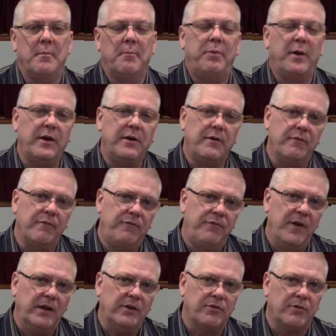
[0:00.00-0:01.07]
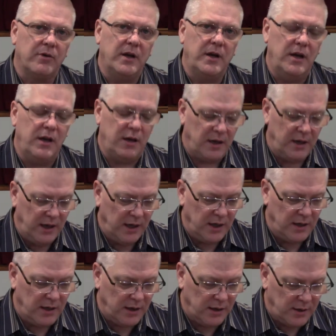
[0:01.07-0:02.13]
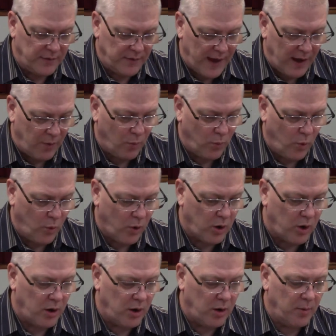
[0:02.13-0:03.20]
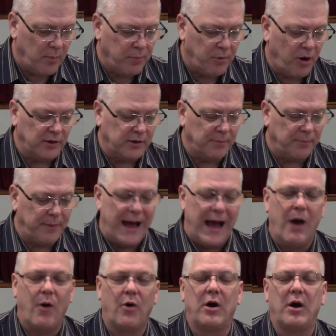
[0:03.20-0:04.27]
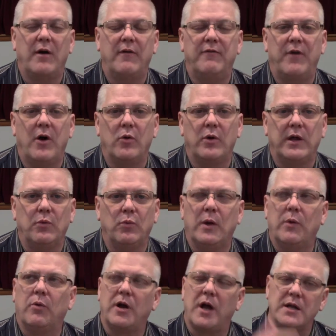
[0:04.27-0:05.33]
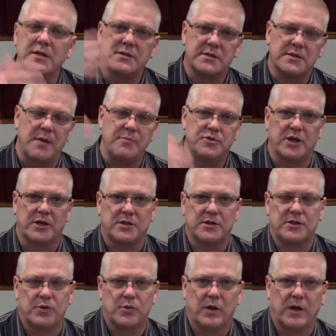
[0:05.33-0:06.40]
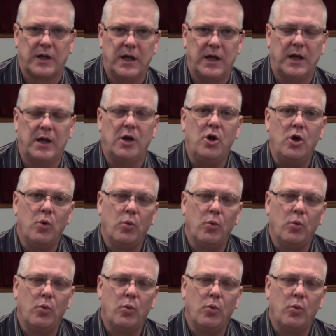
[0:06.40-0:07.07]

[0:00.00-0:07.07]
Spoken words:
But victory in that war brought the power of voting. We were not subject to a king.